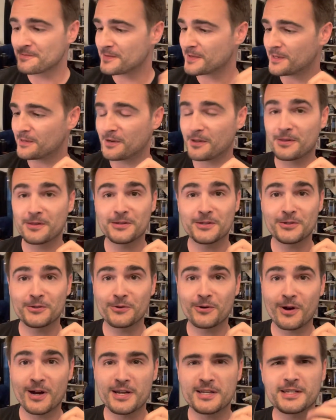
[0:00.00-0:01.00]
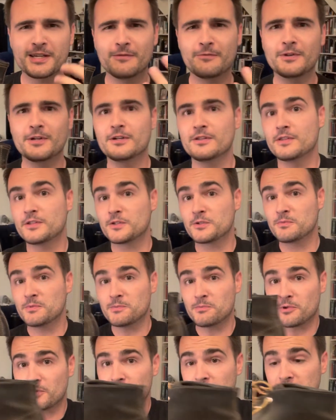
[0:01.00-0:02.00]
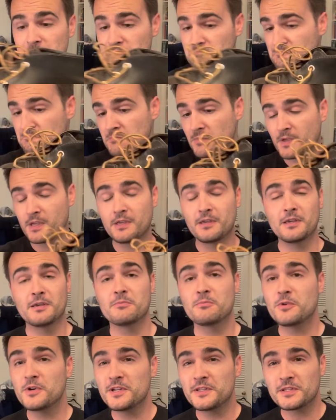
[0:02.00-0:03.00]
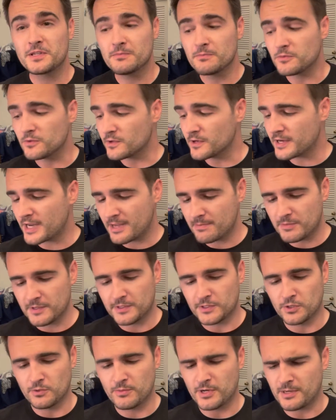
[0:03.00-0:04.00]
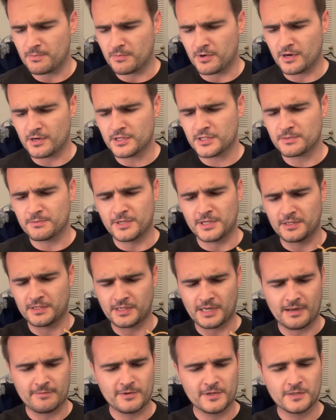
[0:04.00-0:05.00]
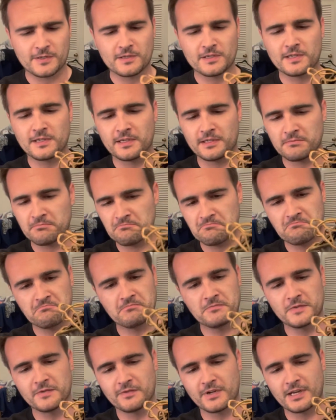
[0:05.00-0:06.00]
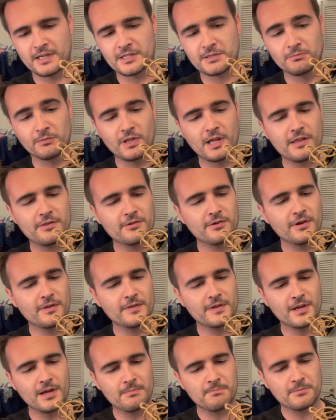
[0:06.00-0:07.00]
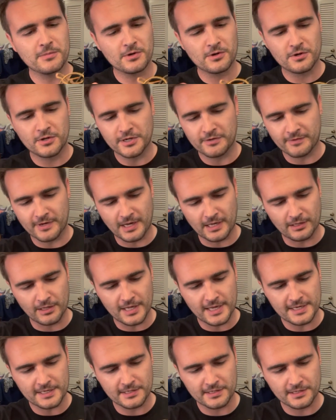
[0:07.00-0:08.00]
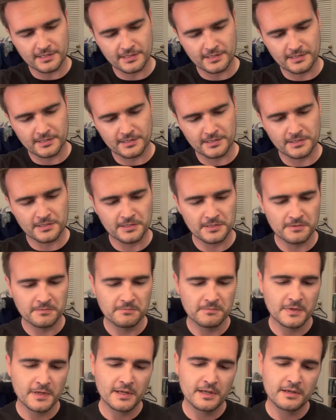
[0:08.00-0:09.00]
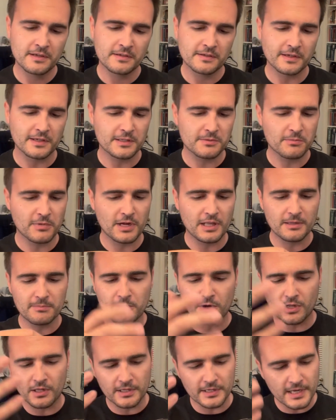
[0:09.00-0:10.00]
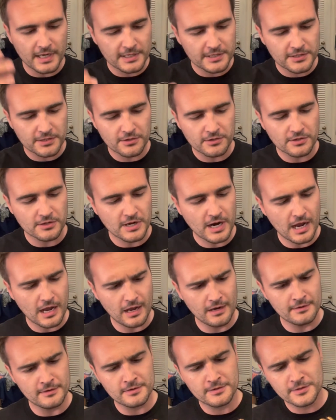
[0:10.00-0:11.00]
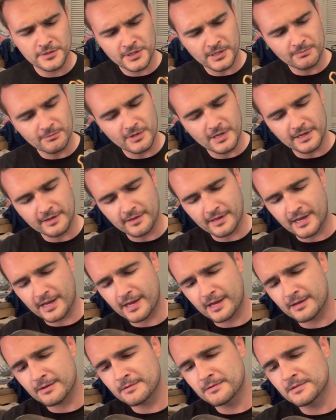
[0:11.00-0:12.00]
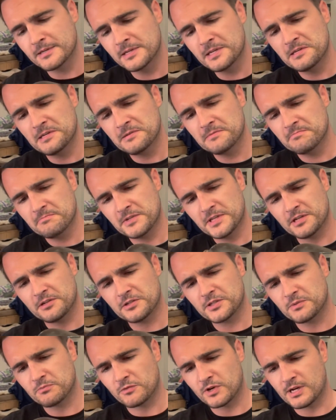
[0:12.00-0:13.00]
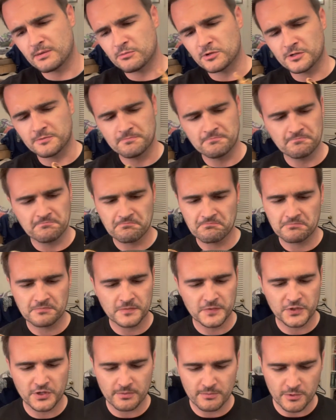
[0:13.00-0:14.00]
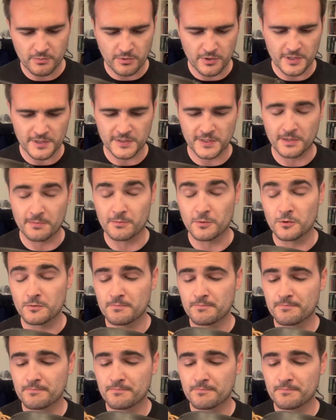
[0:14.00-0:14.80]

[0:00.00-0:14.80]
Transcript: nothing too crazy. I figured this would be pretty simple. There can't be too many parts. I mean, it's obviously, you've got some leather on the upper, you've got laces, so that's probably polyester, cotton, something like that. You know, some rubber. Should be pretty simple.